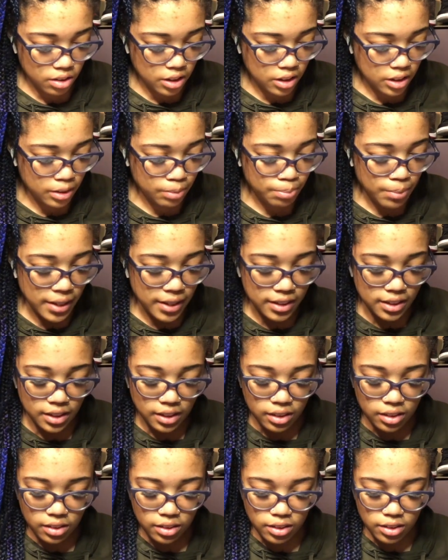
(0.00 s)
Just
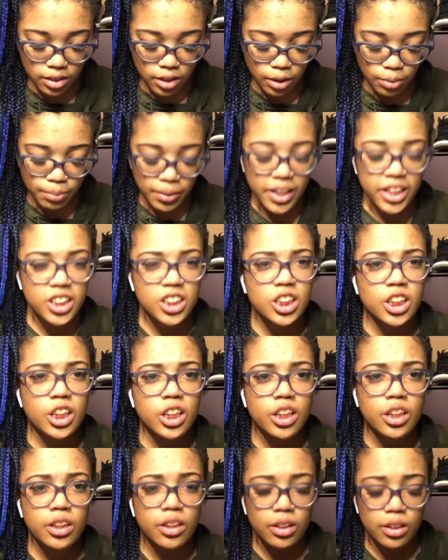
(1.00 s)
basic, your
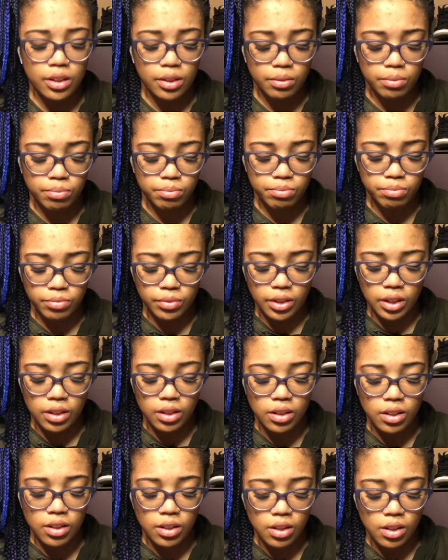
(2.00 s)
basic
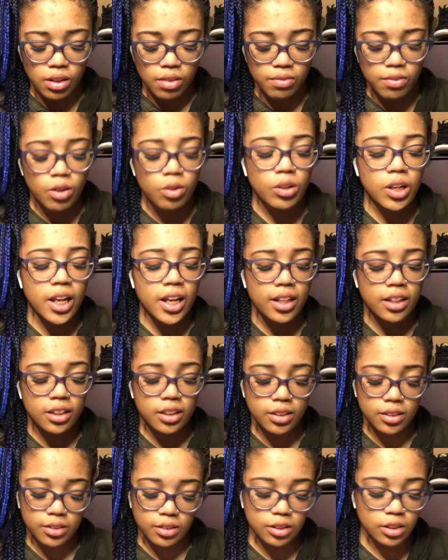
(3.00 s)
faux leather.